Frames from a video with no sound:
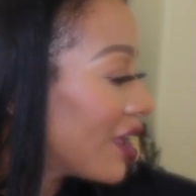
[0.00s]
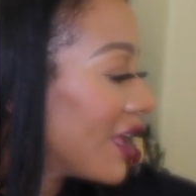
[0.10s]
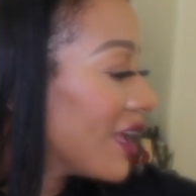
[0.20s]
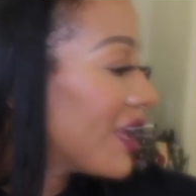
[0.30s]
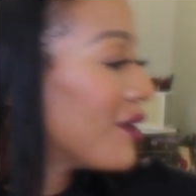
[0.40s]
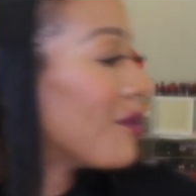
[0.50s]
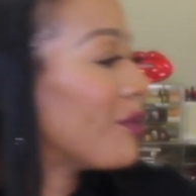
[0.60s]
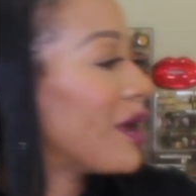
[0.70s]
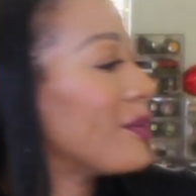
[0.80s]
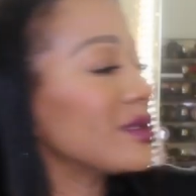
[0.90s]
I ain't got no
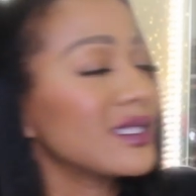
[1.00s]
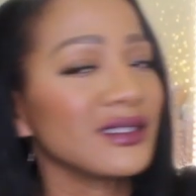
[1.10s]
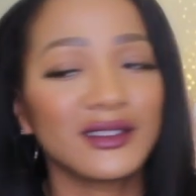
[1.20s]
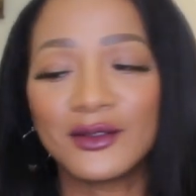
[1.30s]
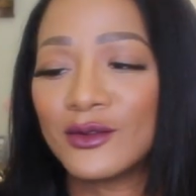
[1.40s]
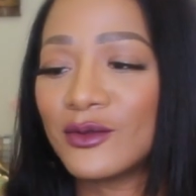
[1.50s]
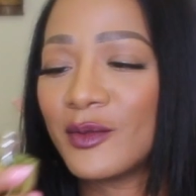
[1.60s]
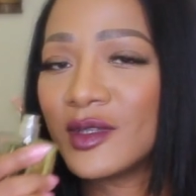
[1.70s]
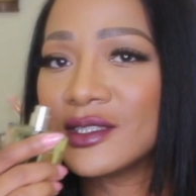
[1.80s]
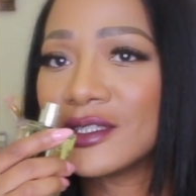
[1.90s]
more papers. Ooh,
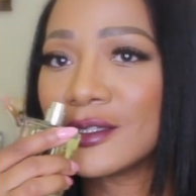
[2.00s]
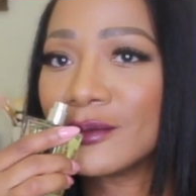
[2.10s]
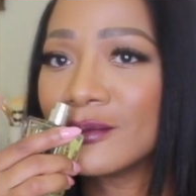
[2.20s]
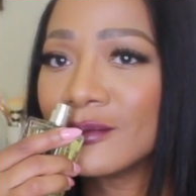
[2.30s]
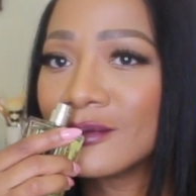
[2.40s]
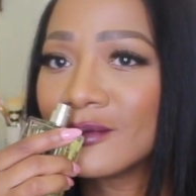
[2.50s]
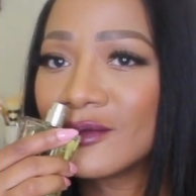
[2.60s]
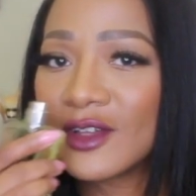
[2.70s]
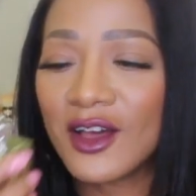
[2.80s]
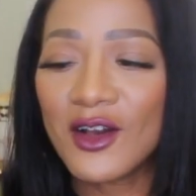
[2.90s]
let me see.
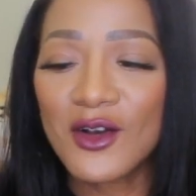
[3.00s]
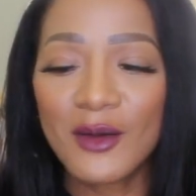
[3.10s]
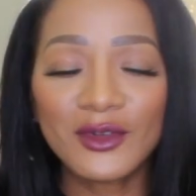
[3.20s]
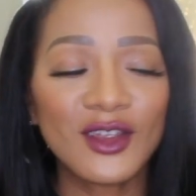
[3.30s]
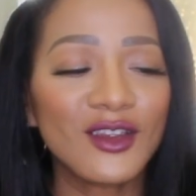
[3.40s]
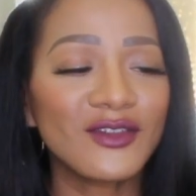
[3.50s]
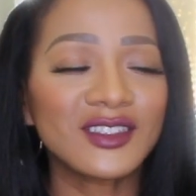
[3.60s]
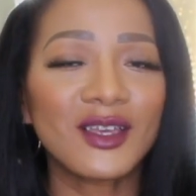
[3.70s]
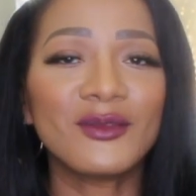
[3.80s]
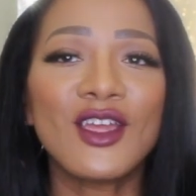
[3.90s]
Oh, I'm
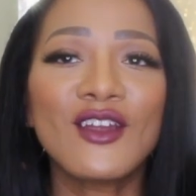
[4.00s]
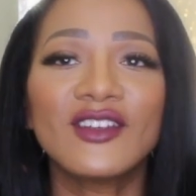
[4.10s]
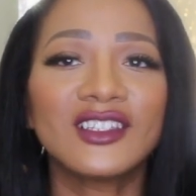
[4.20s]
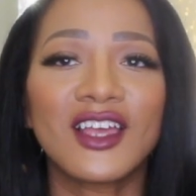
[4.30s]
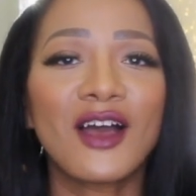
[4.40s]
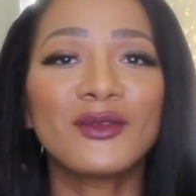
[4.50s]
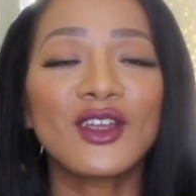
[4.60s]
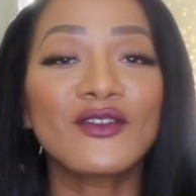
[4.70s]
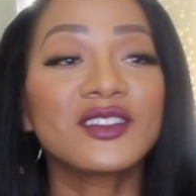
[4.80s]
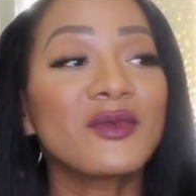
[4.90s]
nervous. I'm nervous, y'all. I'm
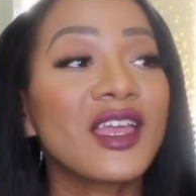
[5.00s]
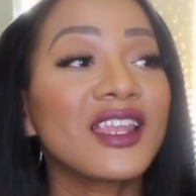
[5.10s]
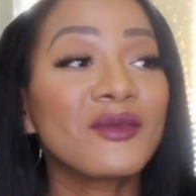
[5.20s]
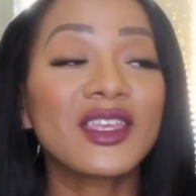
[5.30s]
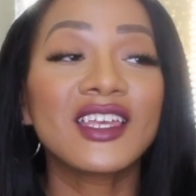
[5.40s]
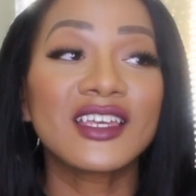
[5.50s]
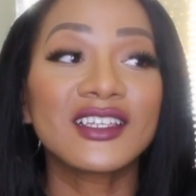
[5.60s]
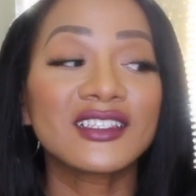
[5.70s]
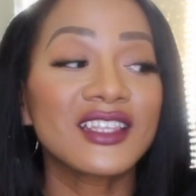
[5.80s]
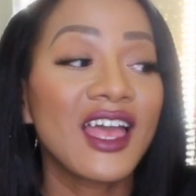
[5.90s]
nervous, man,
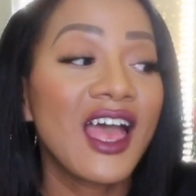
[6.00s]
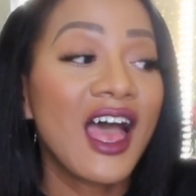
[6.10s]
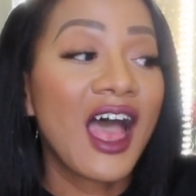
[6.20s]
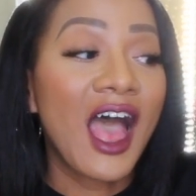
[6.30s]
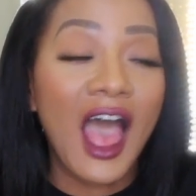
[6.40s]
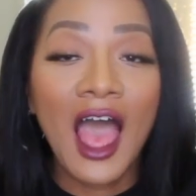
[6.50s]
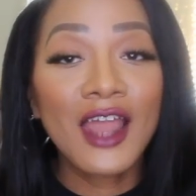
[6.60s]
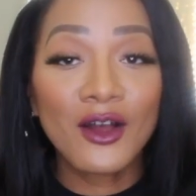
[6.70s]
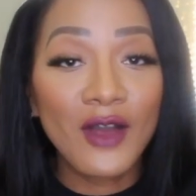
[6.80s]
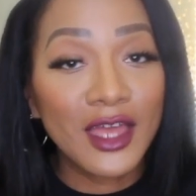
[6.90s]
because
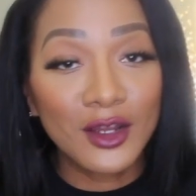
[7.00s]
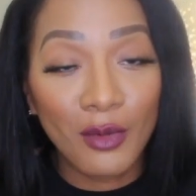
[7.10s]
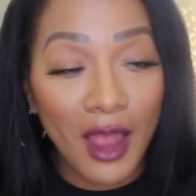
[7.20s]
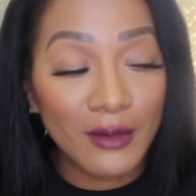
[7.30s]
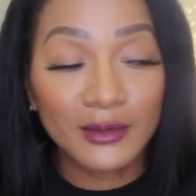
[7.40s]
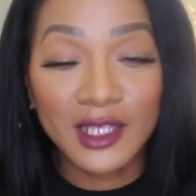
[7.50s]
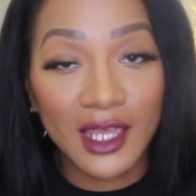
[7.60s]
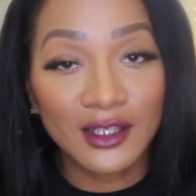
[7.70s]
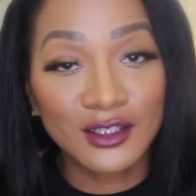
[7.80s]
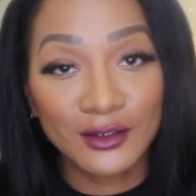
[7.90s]
I don't have no problem
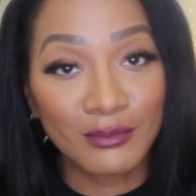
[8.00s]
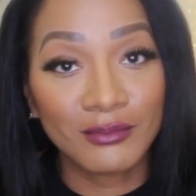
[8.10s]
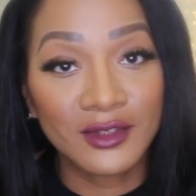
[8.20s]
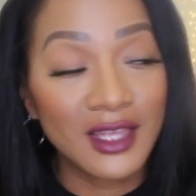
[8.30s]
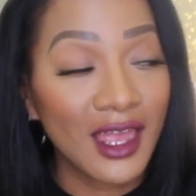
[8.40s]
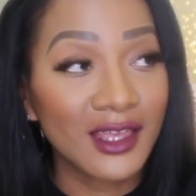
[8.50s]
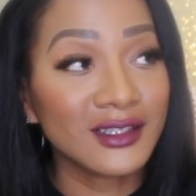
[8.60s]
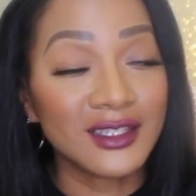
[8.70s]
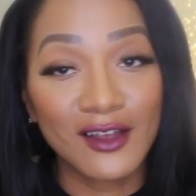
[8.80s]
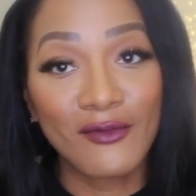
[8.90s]
taking shit
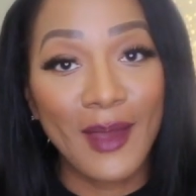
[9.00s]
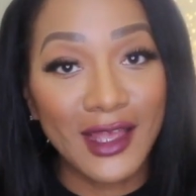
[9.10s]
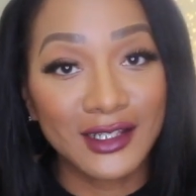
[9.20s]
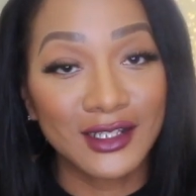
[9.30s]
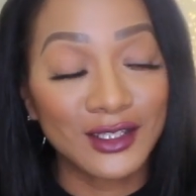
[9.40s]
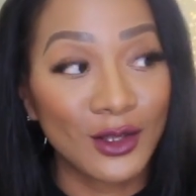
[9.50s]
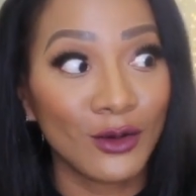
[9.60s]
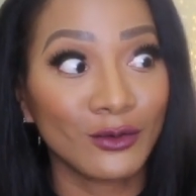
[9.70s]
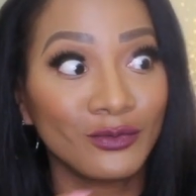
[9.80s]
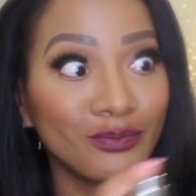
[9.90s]
taking stuff back to the
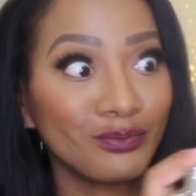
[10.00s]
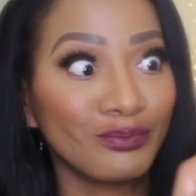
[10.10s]
store.